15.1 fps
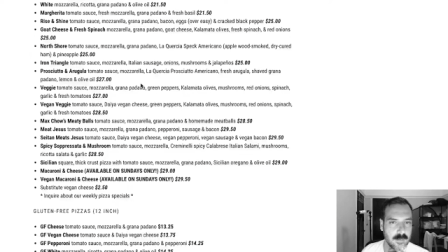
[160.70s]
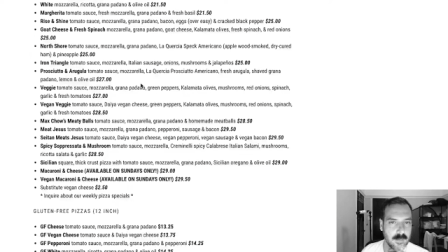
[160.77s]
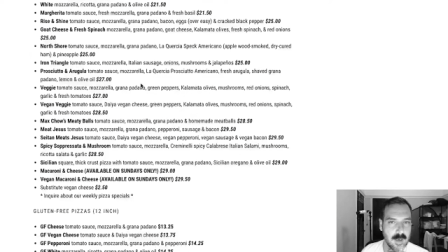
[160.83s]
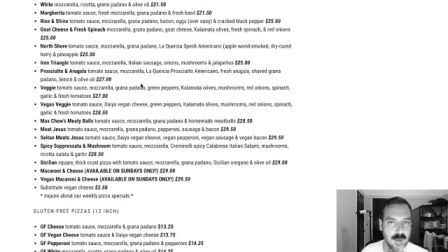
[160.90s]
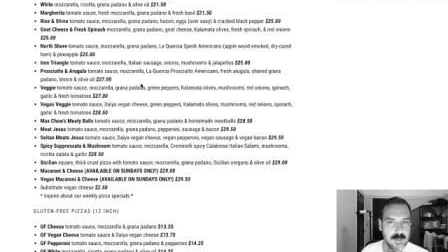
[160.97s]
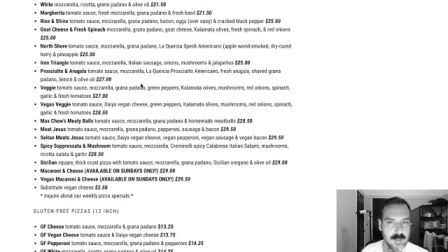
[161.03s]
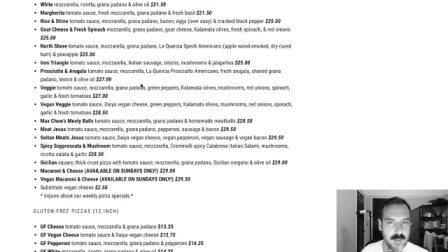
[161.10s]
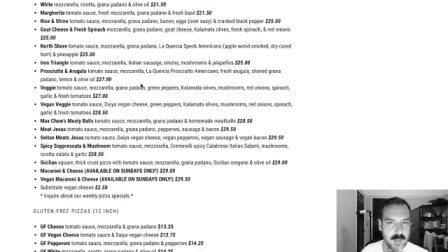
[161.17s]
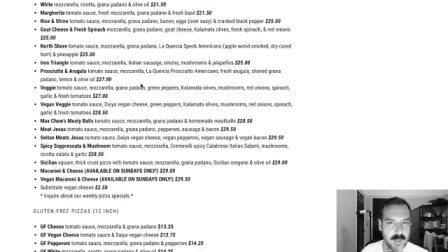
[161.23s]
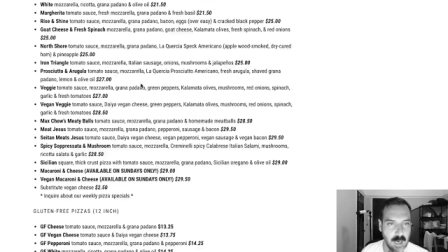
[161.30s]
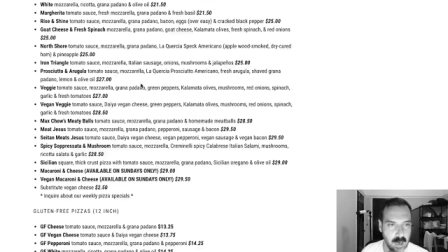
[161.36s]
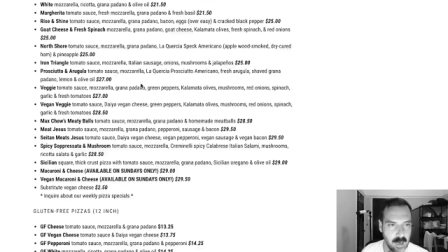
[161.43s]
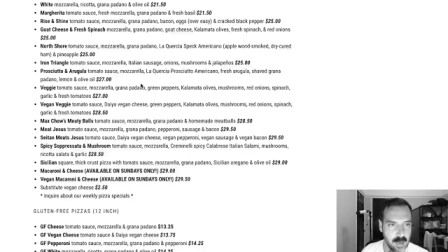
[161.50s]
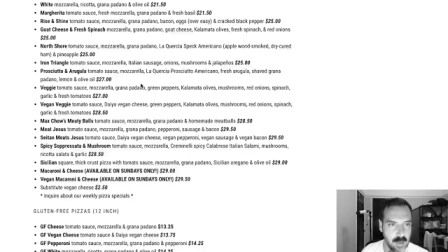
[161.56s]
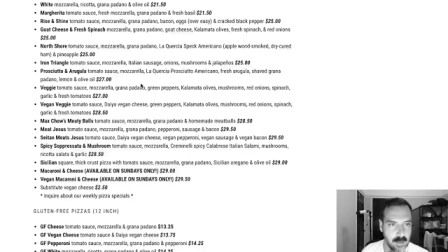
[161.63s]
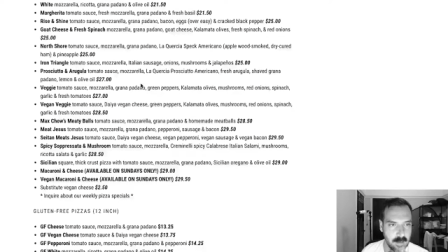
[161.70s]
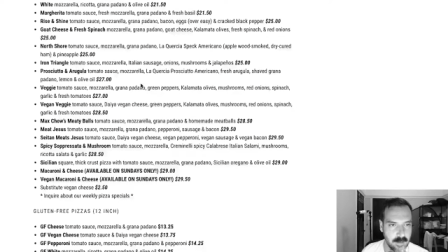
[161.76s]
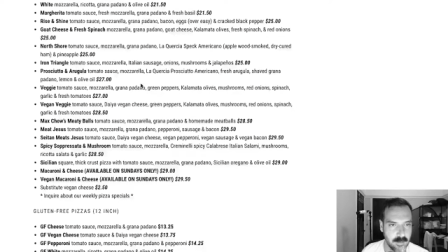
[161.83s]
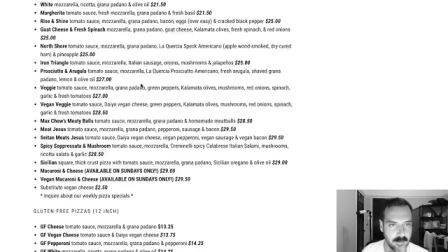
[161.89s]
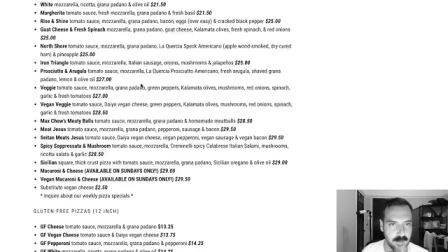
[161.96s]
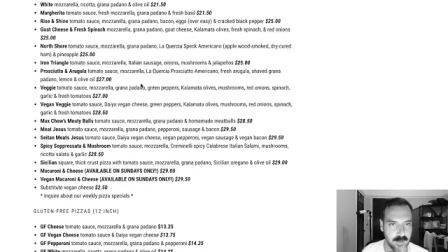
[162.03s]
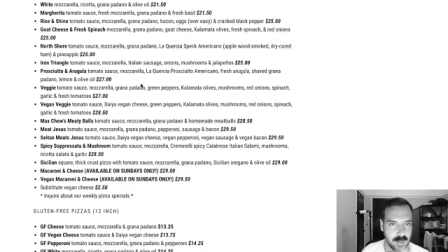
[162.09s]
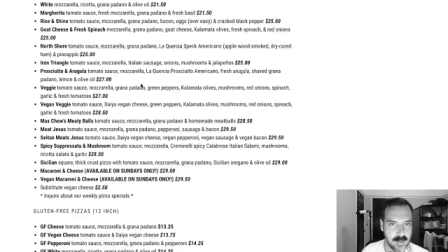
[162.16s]
Rise and Shine,
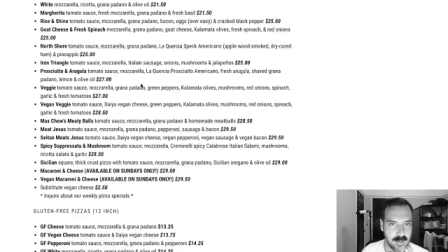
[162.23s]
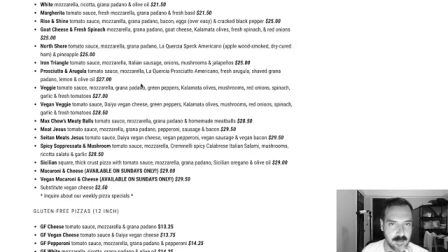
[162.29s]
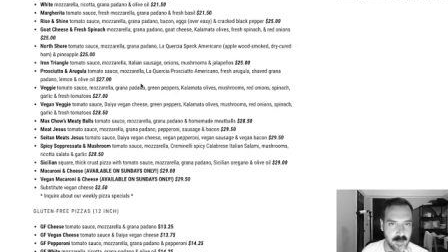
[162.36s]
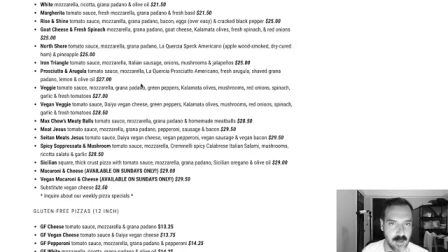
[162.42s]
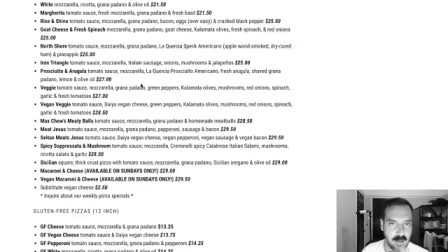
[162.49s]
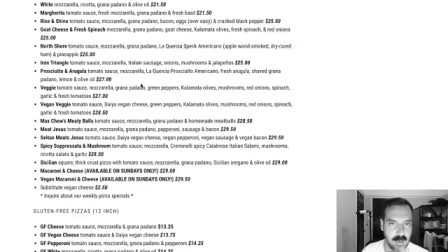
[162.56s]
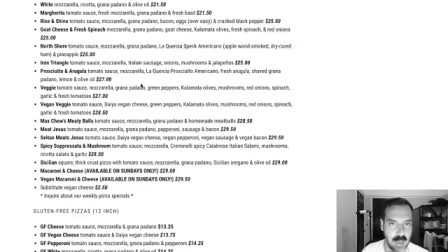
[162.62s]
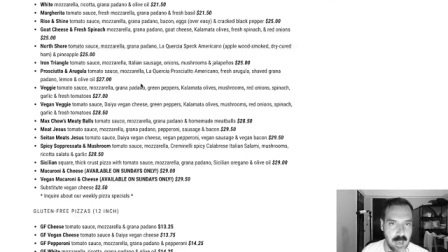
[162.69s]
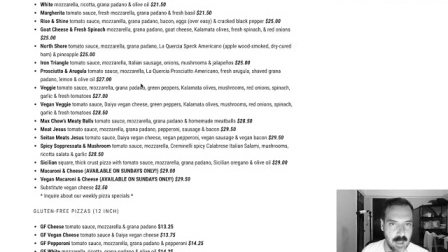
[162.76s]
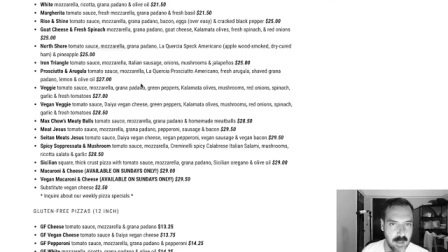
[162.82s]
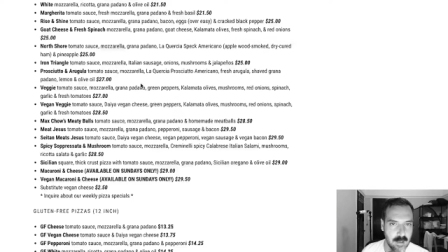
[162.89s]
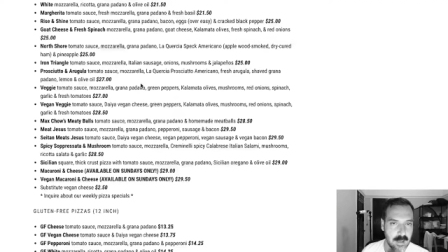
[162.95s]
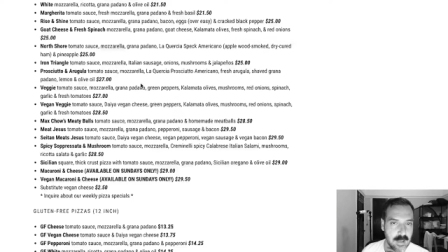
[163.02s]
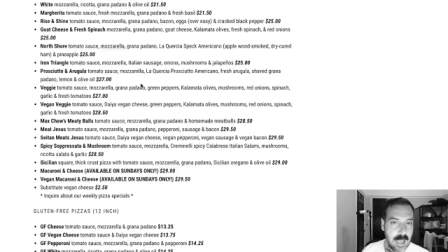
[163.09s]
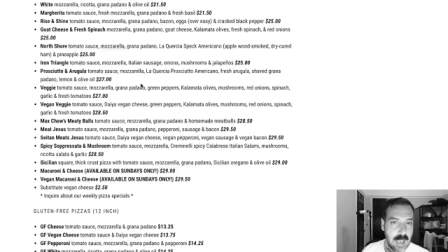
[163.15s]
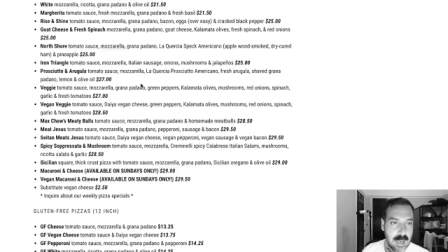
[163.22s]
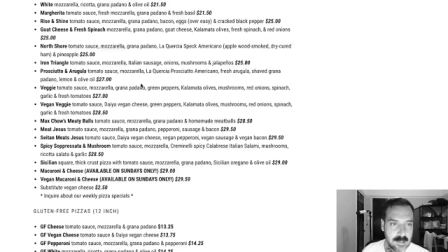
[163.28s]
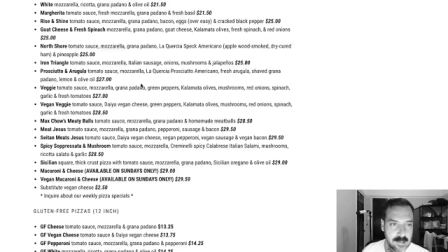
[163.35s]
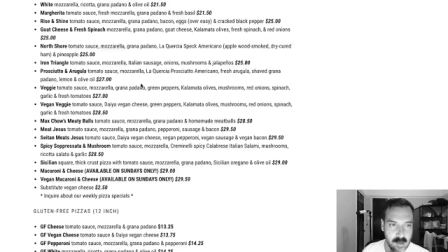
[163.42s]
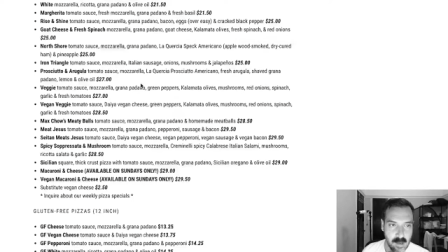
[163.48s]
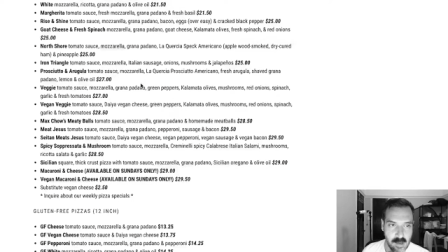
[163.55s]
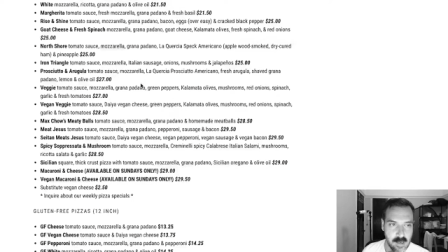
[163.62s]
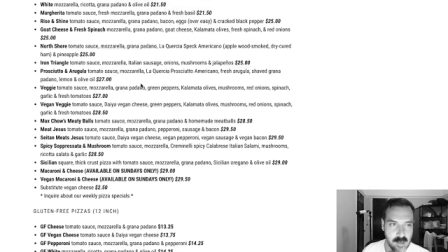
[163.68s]
which has an, uh,
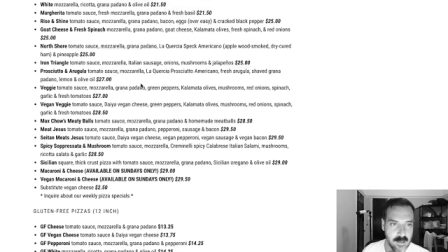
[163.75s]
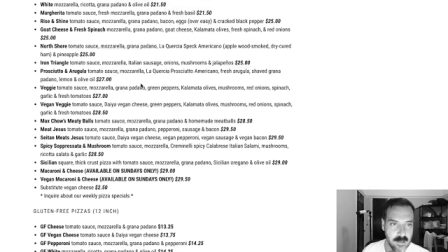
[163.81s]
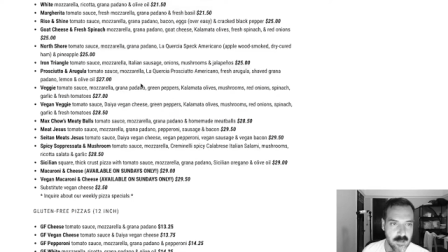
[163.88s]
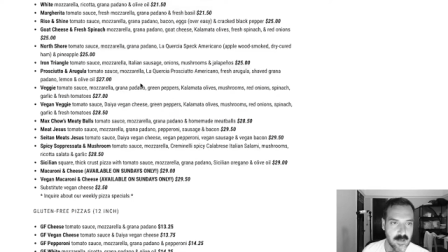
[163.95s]
eggs on it.